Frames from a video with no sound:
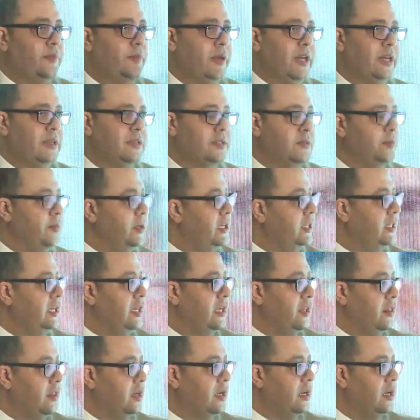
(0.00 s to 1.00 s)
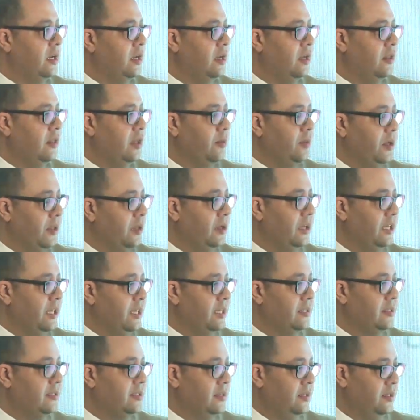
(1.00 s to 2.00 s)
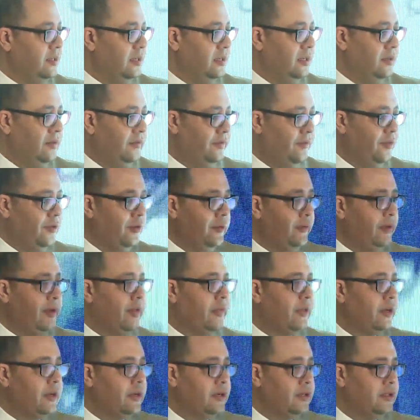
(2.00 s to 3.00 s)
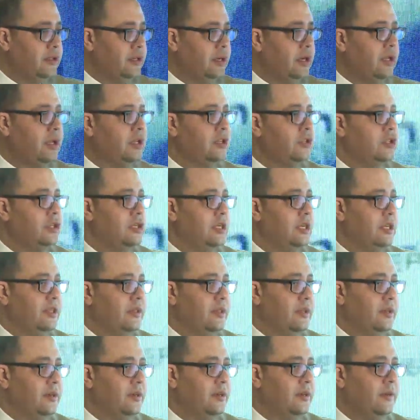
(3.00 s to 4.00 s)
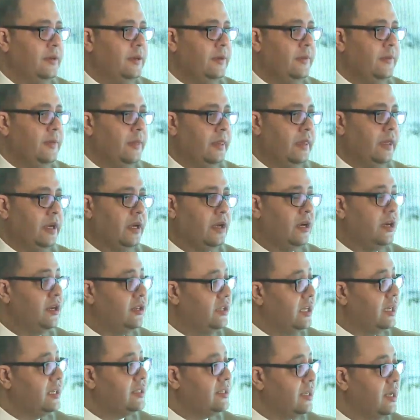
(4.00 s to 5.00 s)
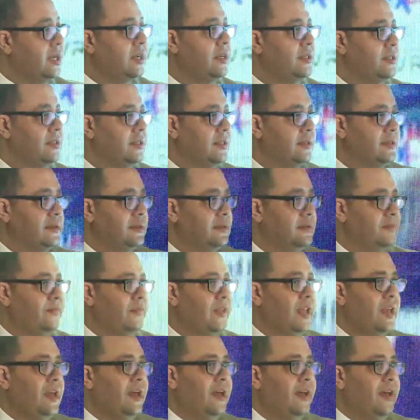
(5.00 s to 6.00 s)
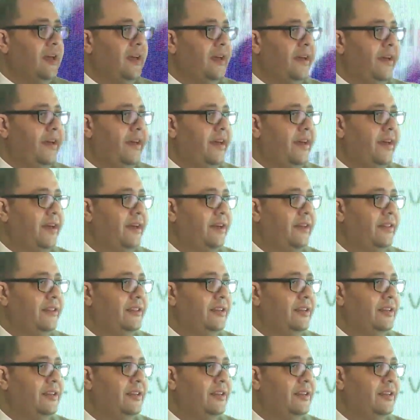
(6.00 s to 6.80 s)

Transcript: biggest meeting in the Middle East involving the cardiology and the cardiac sciences. And